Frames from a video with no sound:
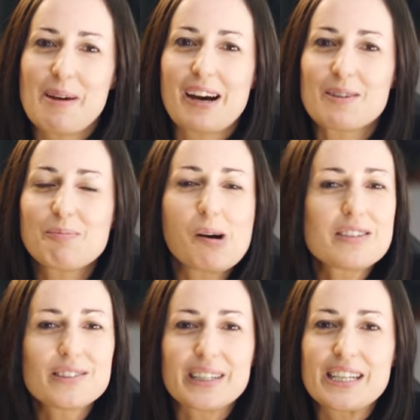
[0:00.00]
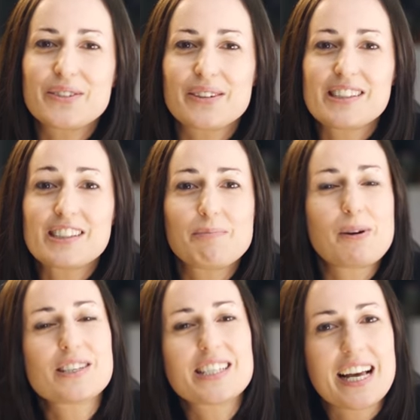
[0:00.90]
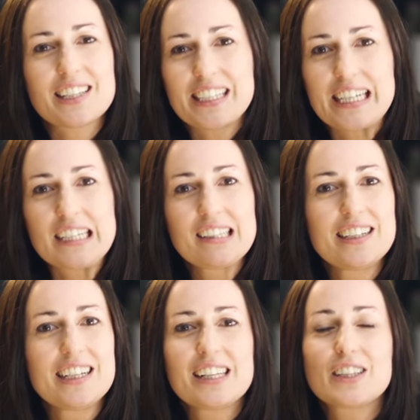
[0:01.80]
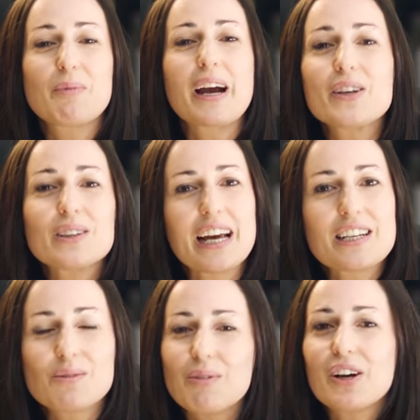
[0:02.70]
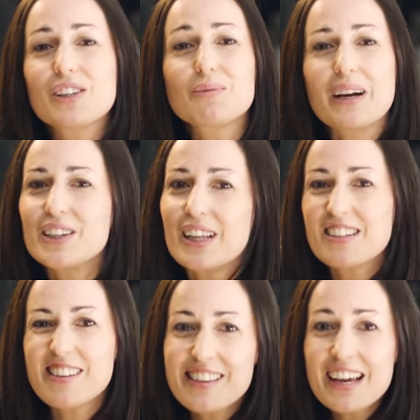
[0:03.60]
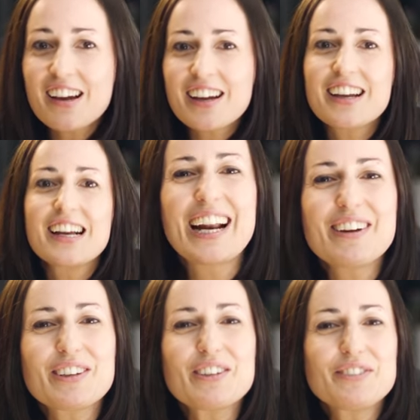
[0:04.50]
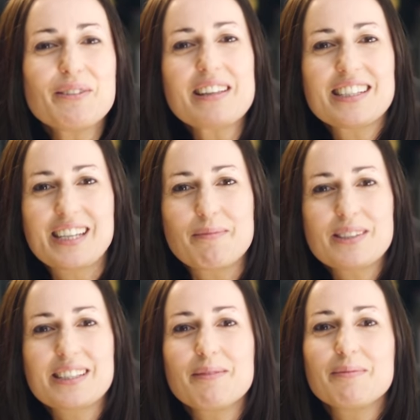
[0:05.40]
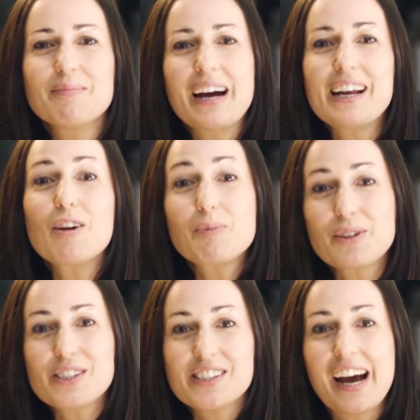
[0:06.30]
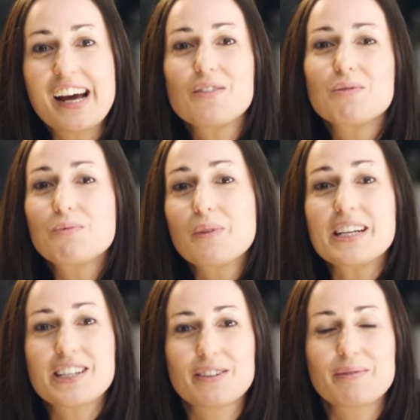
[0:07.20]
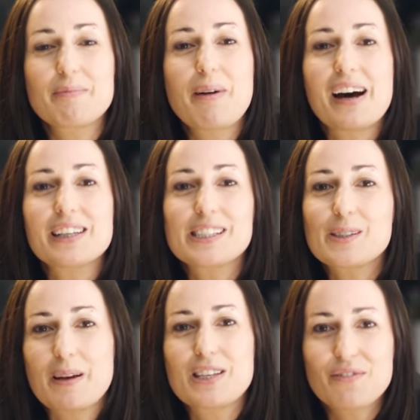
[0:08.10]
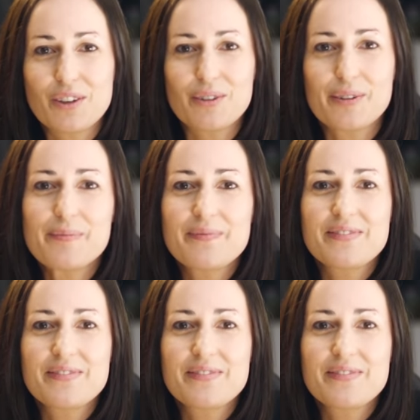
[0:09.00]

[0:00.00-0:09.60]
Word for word: about personal interest, personality, the way you like to work, the way you like to think. And I've got a few other tips that might help you decide which career path is best for you.